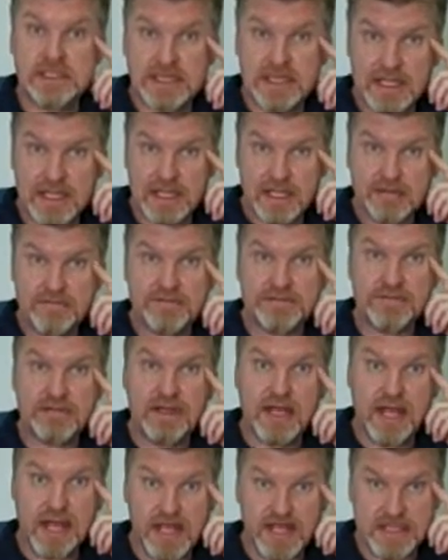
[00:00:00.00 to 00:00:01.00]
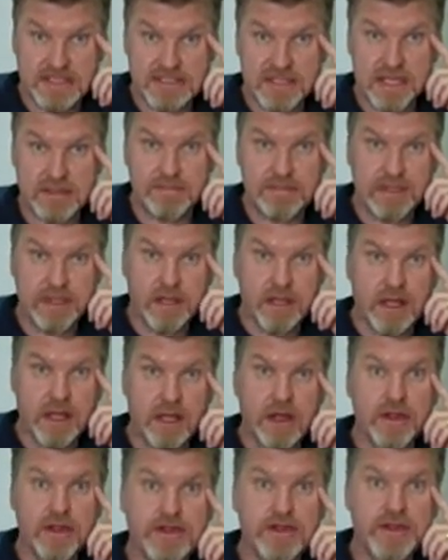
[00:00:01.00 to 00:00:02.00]
to leave ISM
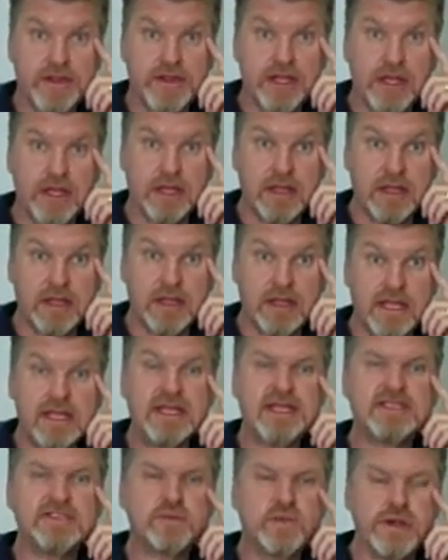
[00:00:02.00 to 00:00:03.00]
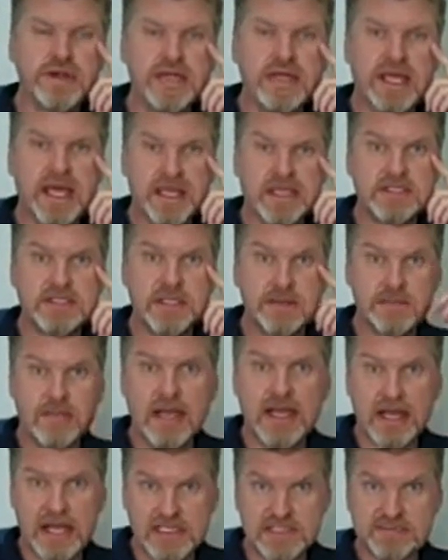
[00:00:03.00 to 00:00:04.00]
on at least one occasion in
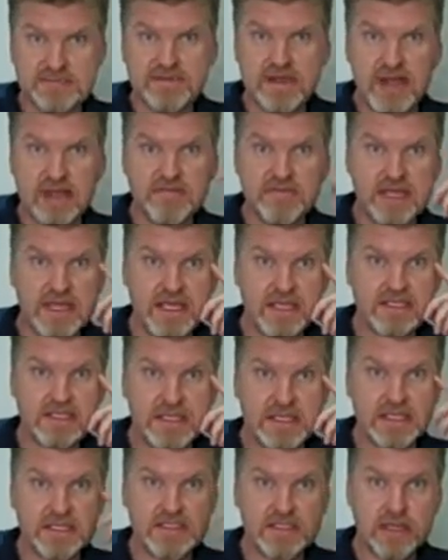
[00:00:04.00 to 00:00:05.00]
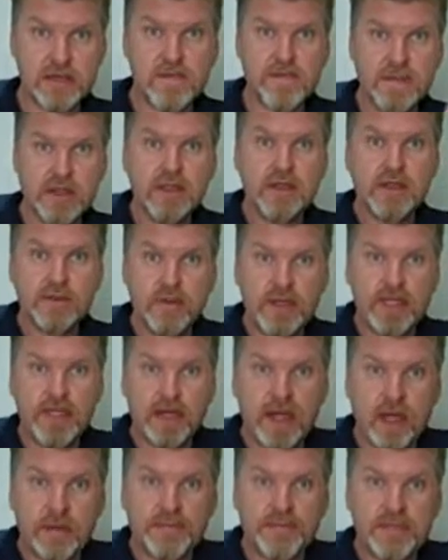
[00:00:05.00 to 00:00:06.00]
my last 5 years here. So we
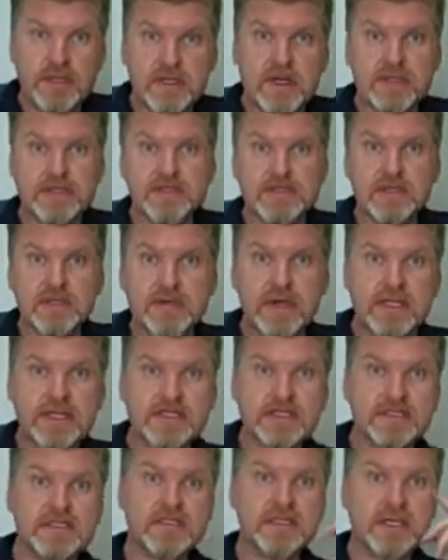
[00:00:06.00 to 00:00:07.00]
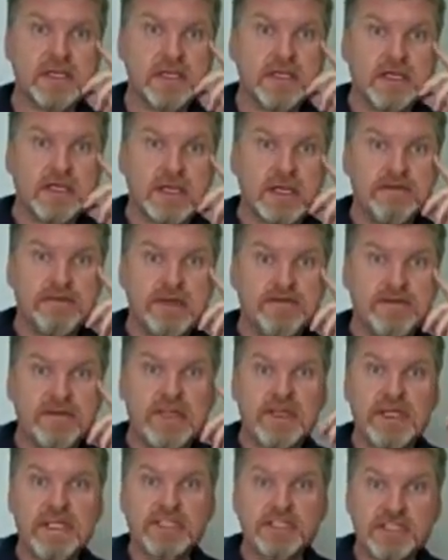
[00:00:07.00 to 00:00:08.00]
up the consequence for
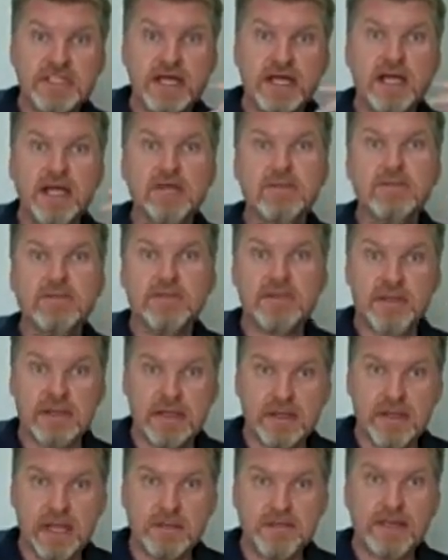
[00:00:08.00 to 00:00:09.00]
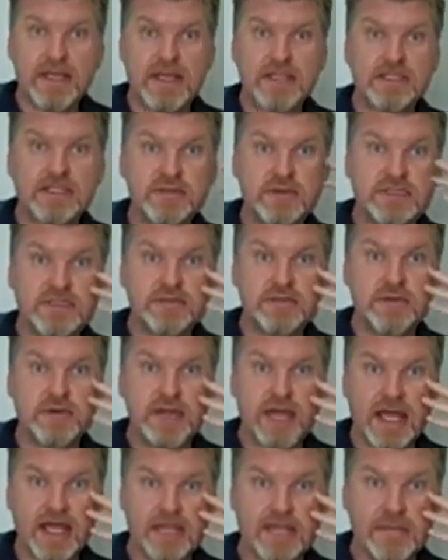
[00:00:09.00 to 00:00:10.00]
each time a plagiarism or
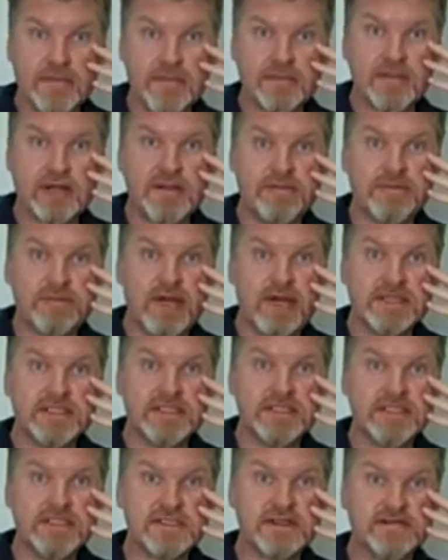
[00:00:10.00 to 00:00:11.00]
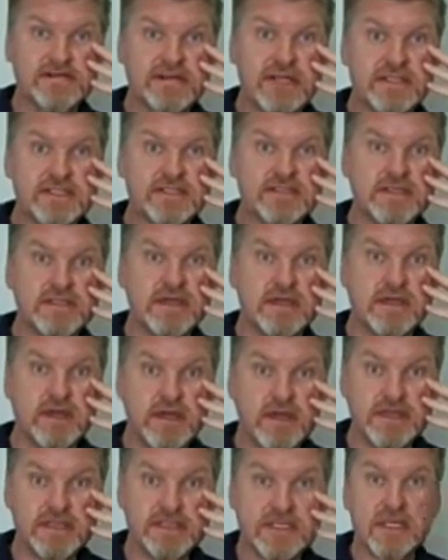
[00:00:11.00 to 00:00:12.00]
an academic malpractice offence
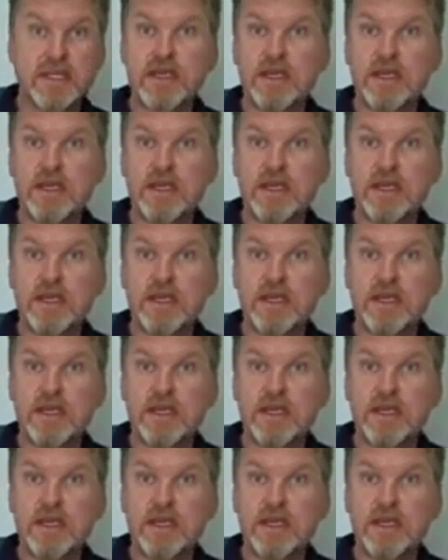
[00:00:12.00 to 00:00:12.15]
occurs.